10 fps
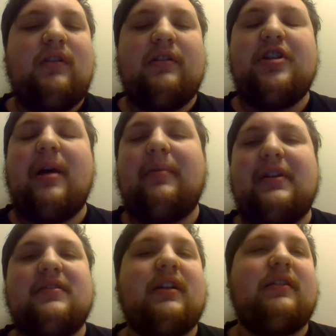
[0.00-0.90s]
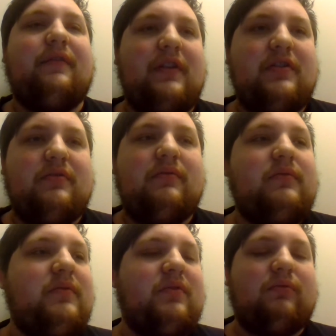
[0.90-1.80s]
Japanese elected
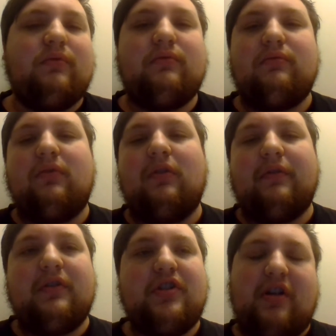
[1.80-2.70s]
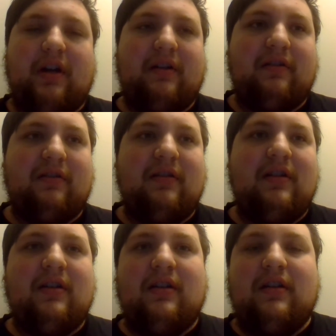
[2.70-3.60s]
officials rule over China,
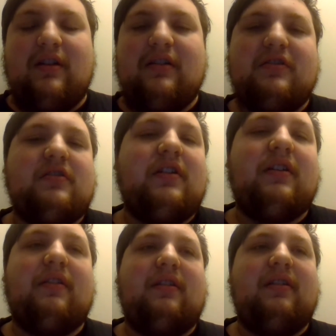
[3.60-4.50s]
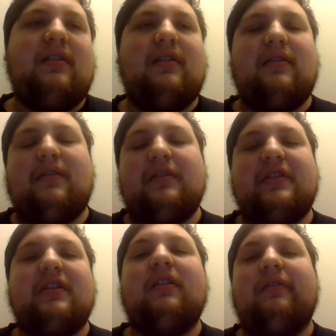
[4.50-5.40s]
just like the
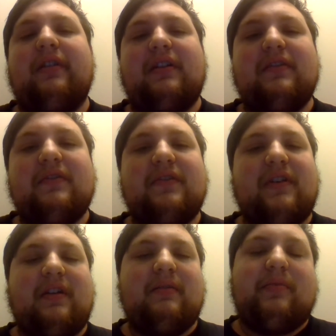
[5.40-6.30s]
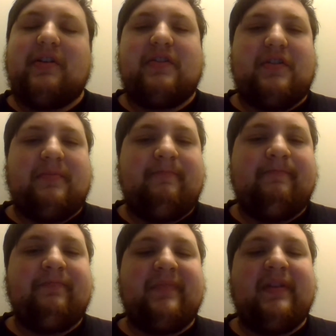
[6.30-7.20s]
13 colonies and the British.
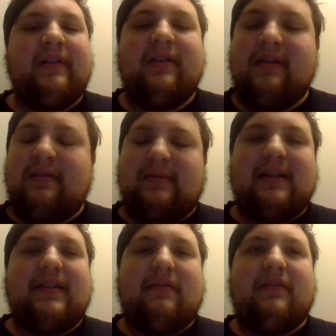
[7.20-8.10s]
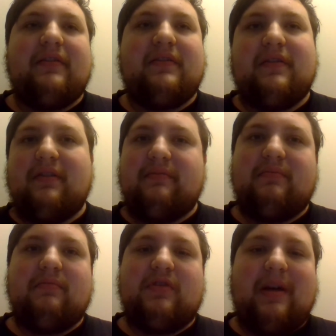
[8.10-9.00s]
That's how it is. The
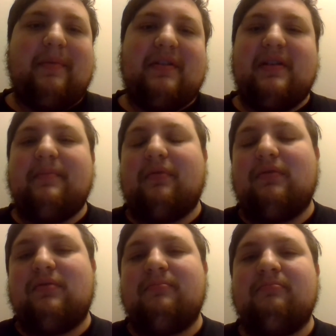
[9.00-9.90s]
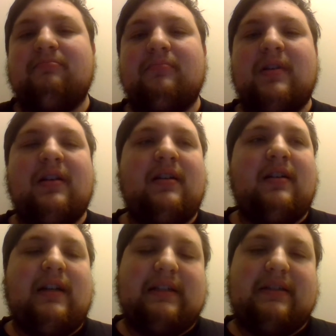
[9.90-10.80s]
Japanese emperor,
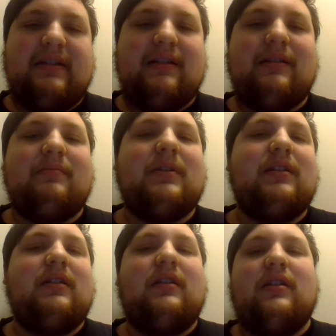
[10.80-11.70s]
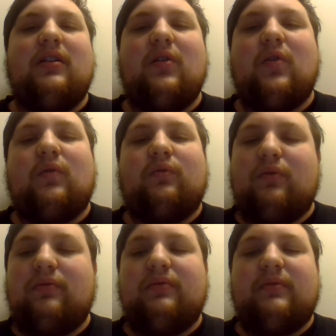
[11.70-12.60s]
at the time,
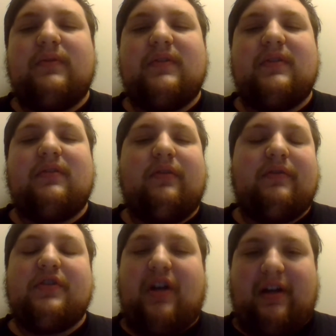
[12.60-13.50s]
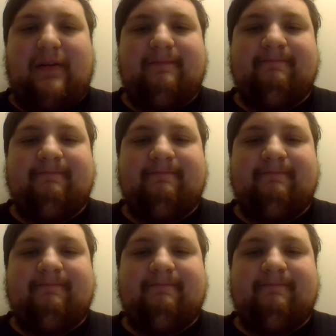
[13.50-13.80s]
rules over China.